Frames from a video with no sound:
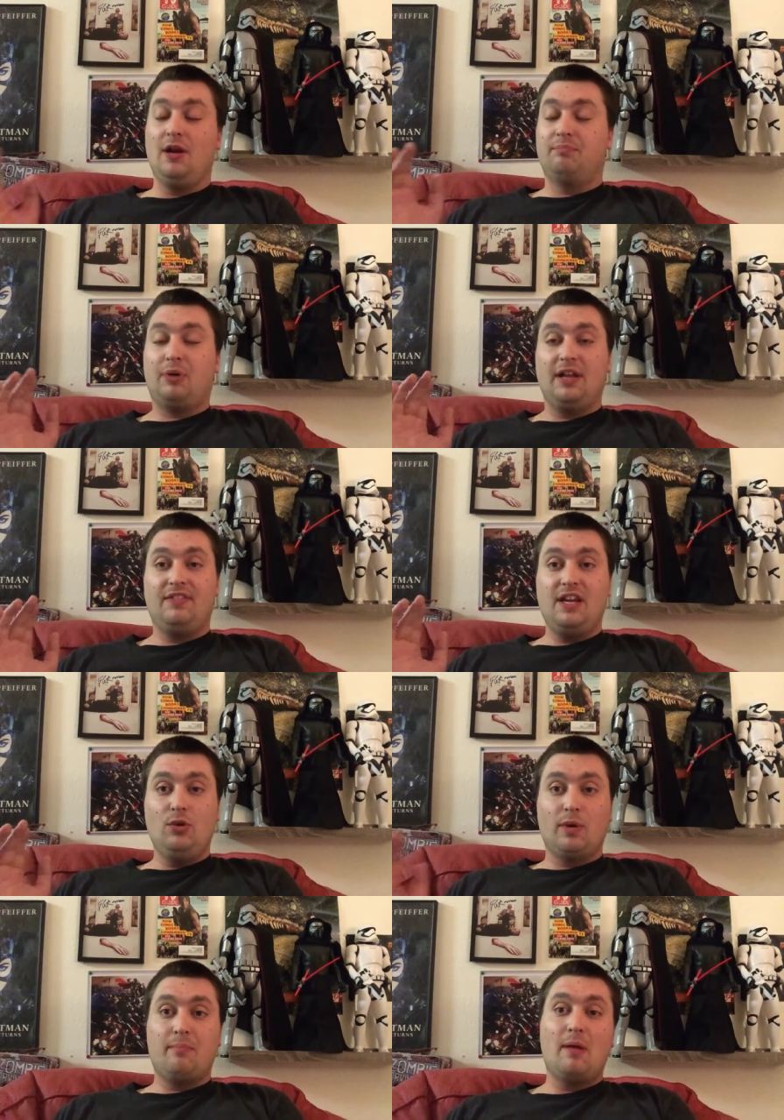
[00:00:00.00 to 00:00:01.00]
But then you
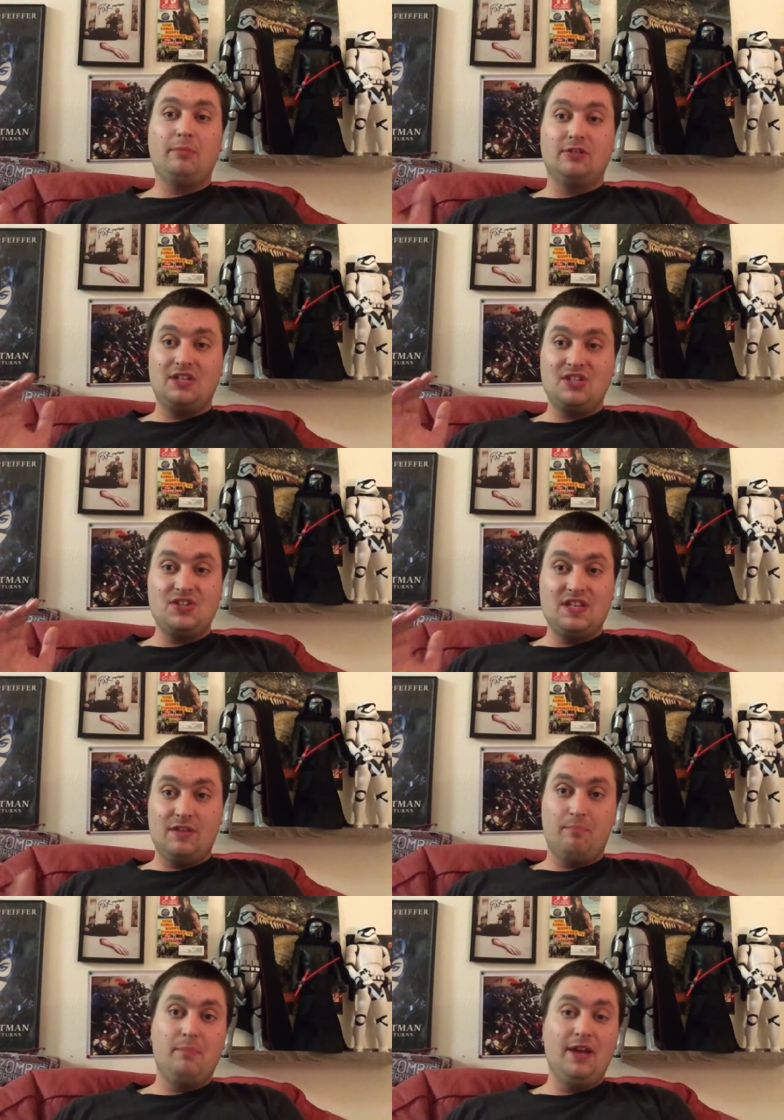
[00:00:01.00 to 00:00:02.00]
remember this is in
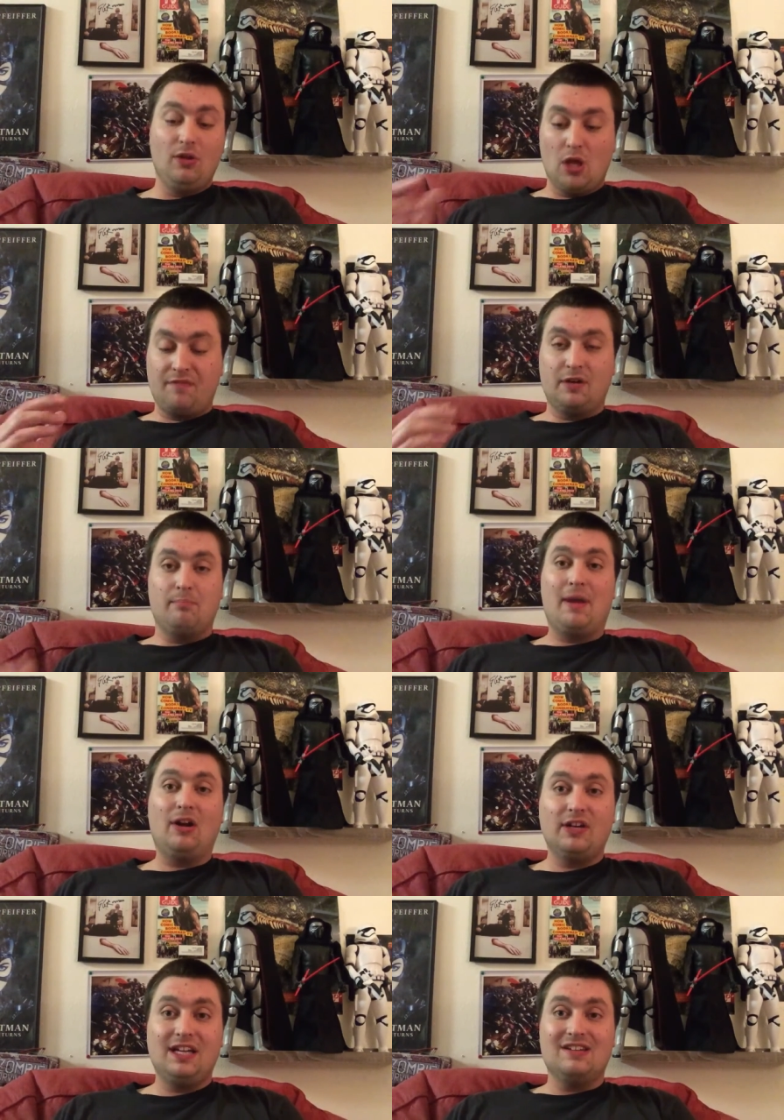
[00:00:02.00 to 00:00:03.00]
the middle of an
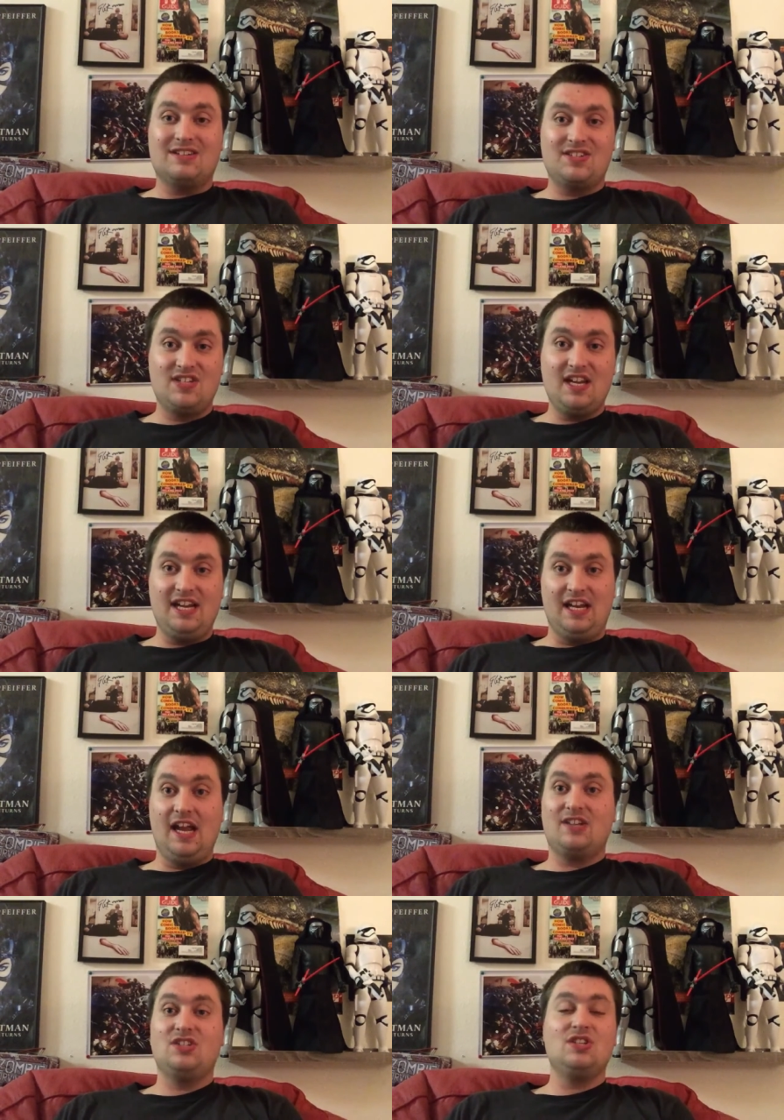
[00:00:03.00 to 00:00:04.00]
American city.
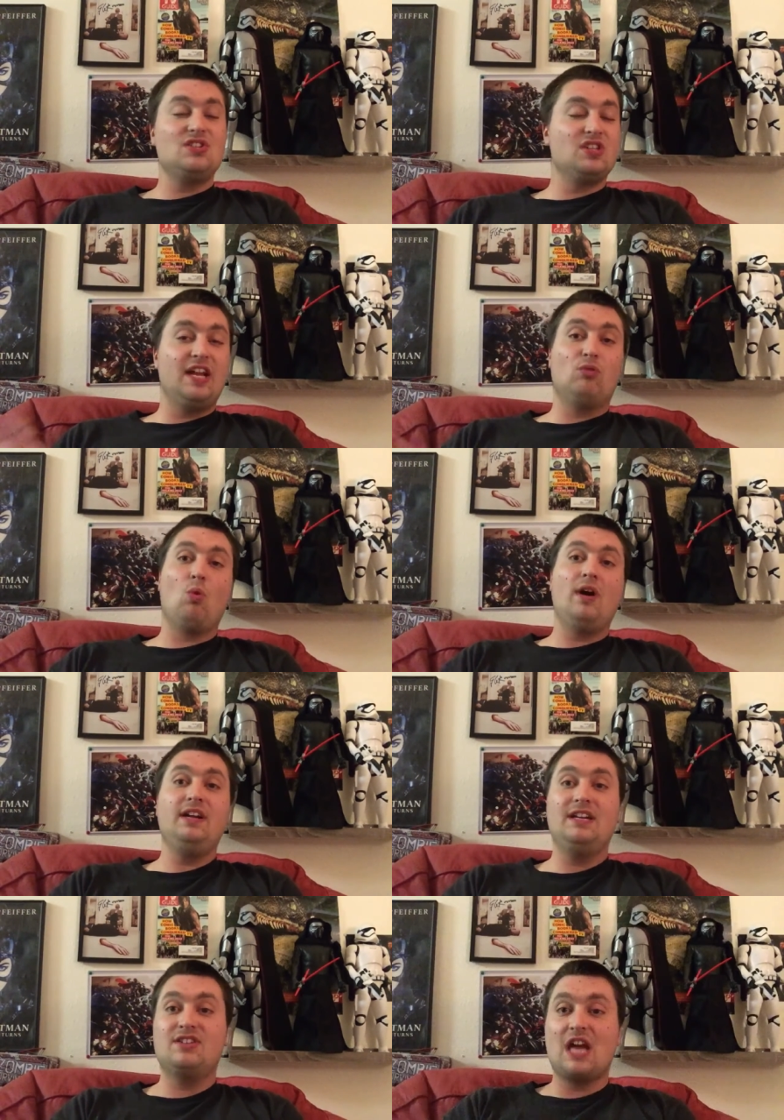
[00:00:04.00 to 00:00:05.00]
It's just like one
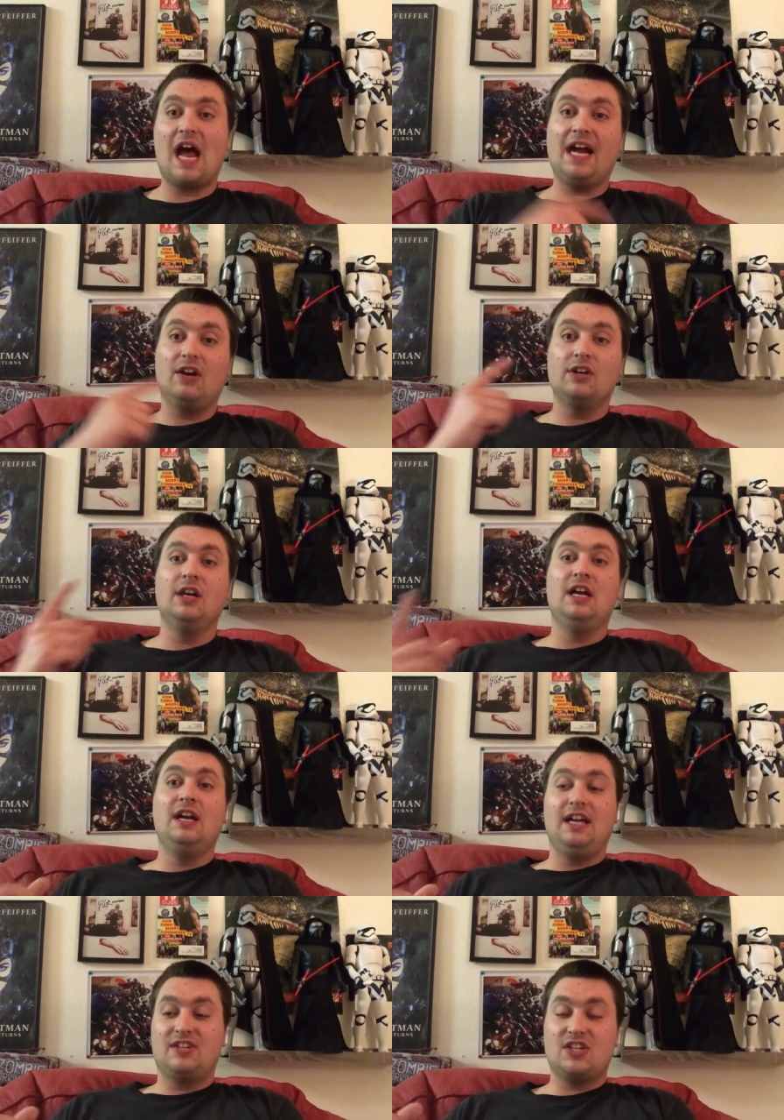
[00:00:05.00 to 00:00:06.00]
entire,
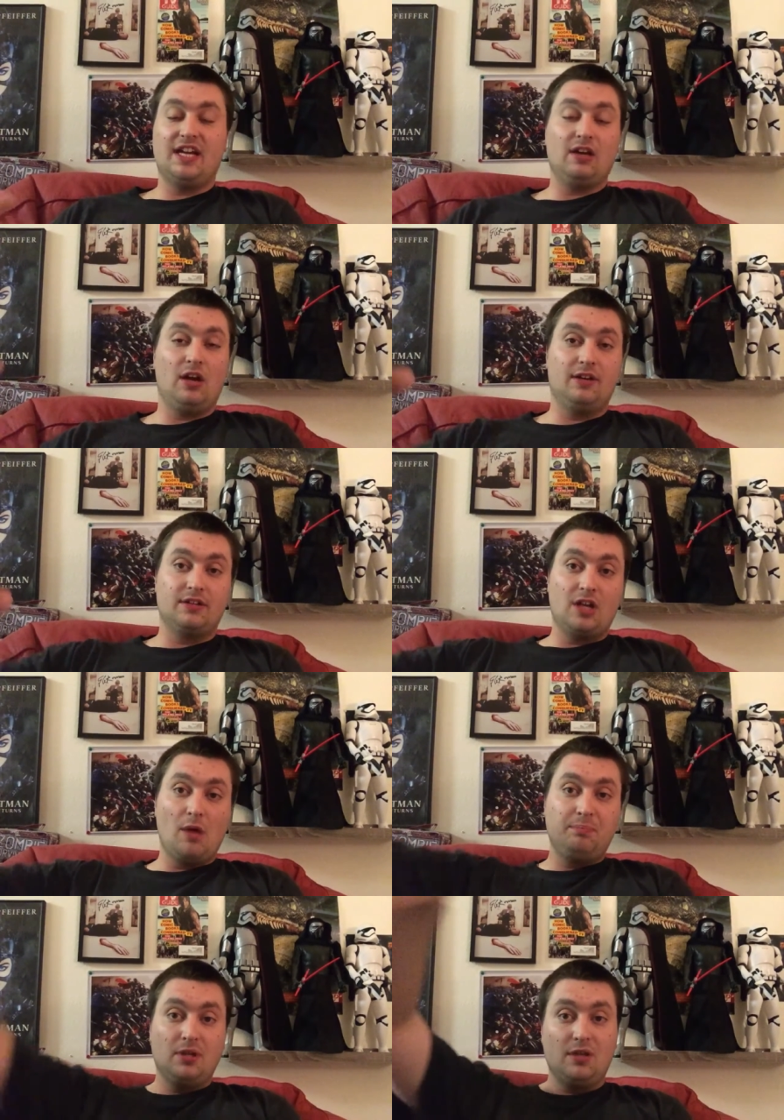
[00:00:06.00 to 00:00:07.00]
it's like a
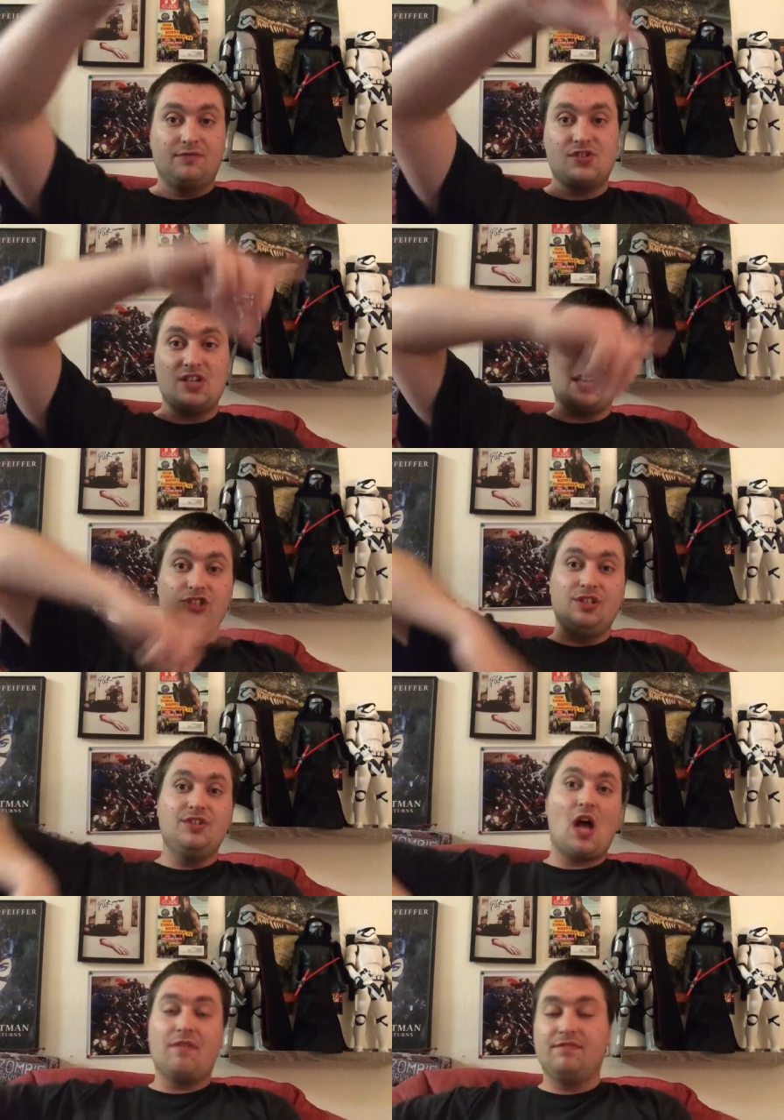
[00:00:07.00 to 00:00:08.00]
couple of
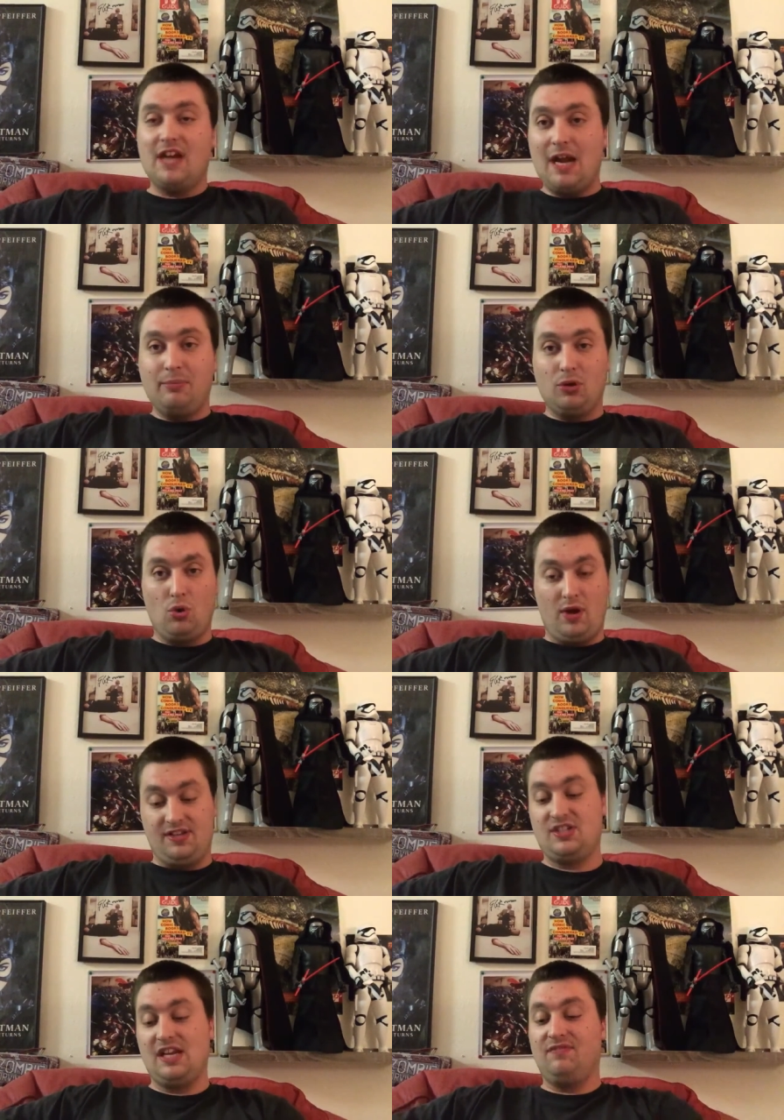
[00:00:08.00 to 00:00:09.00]
sectioned off
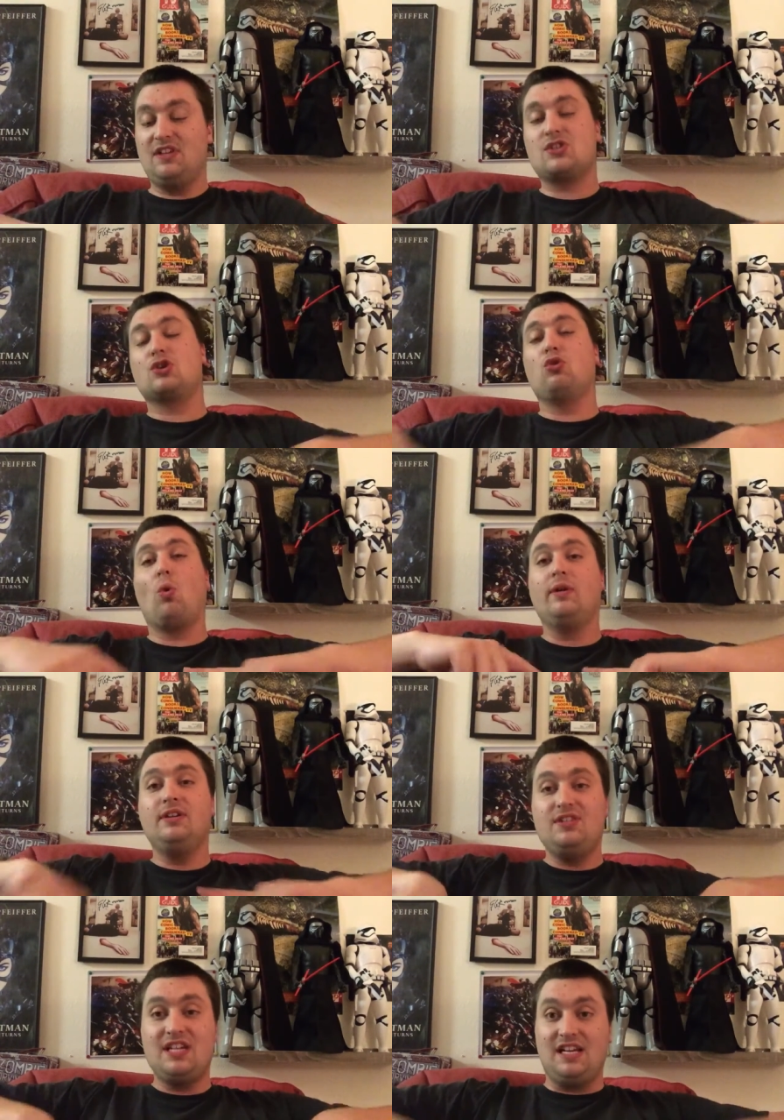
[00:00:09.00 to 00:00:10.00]
neighborhoods in this
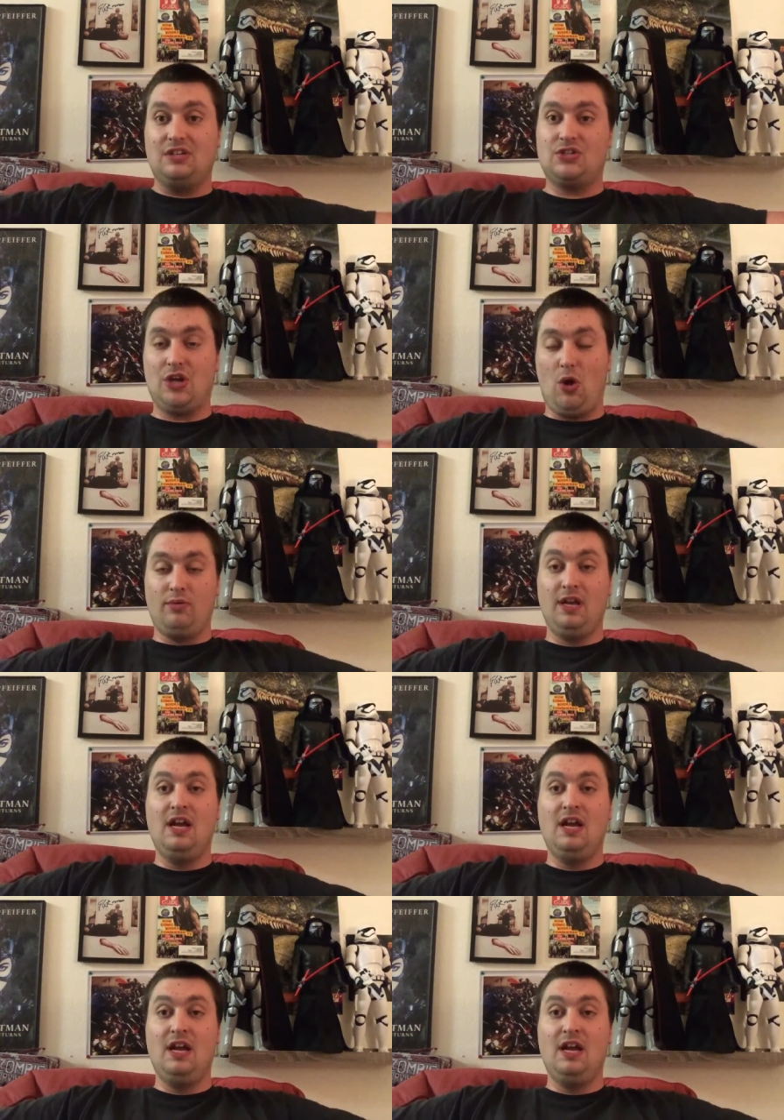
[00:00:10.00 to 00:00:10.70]
quarantine zone,